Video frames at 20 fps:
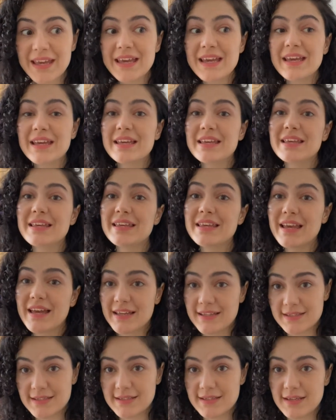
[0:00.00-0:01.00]

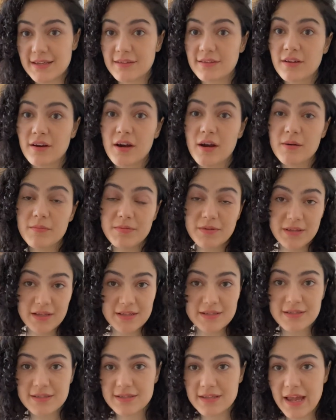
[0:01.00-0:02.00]
Yes, there are
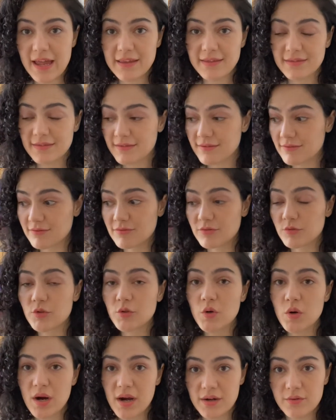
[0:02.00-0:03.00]
places that
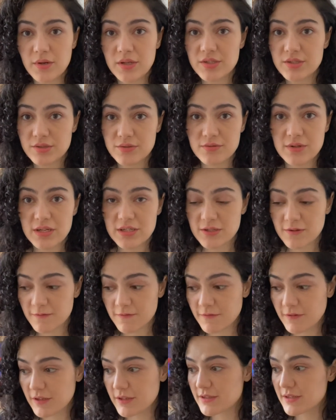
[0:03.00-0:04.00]
require registration
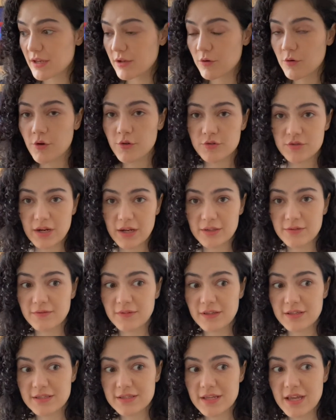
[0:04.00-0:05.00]
fees and contract
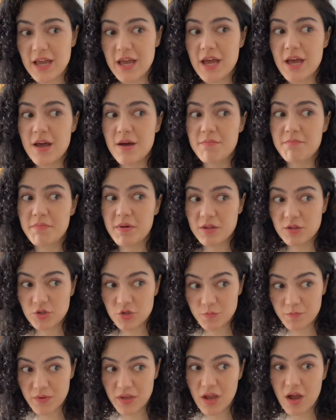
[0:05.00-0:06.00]
fees, but
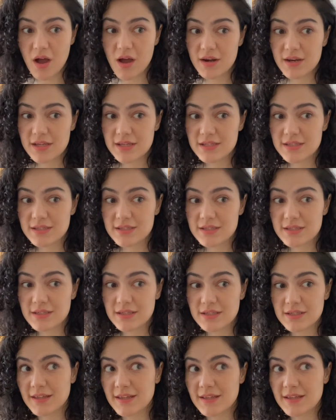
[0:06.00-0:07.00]
to be honest,
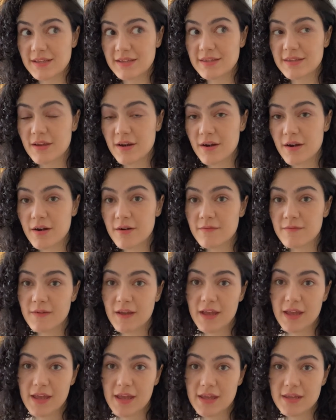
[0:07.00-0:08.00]
there are
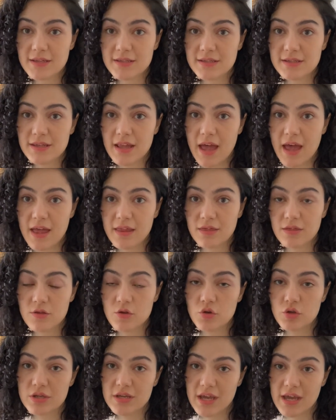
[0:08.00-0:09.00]
ways that
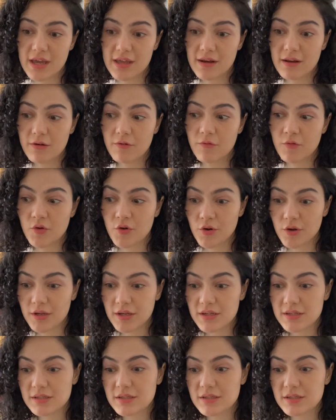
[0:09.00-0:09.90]
you can avoid